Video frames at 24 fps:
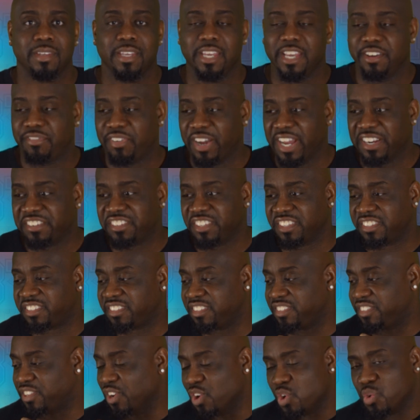If I
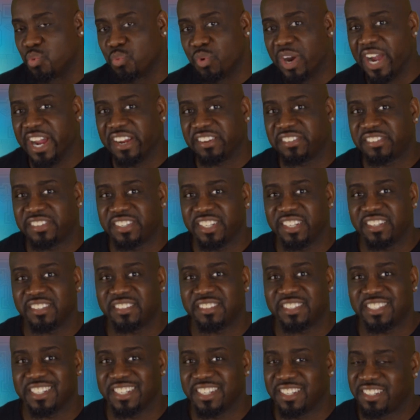just don't watch
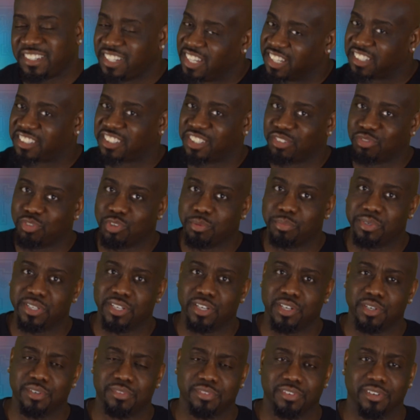this, the addiction will be
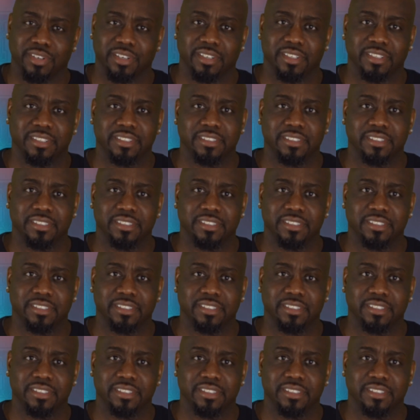over.